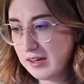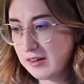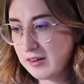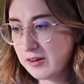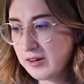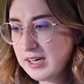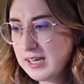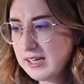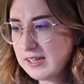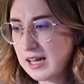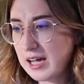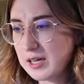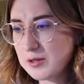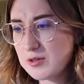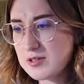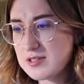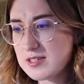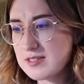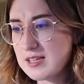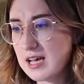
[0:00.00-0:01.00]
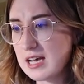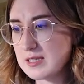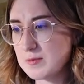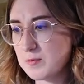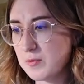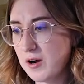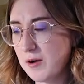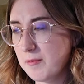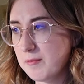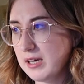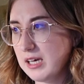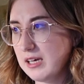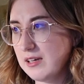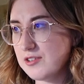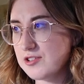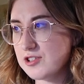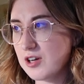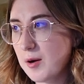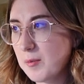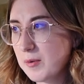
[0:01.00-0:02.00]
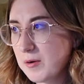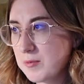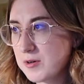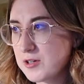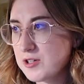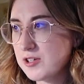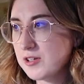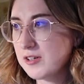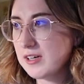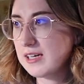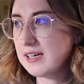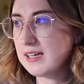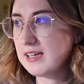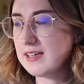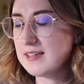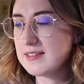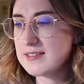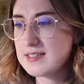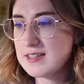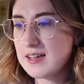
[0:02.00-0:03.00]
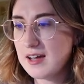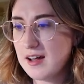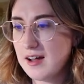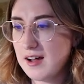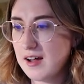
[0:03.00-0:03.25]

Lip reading: Learning languages has brought me job opportunities,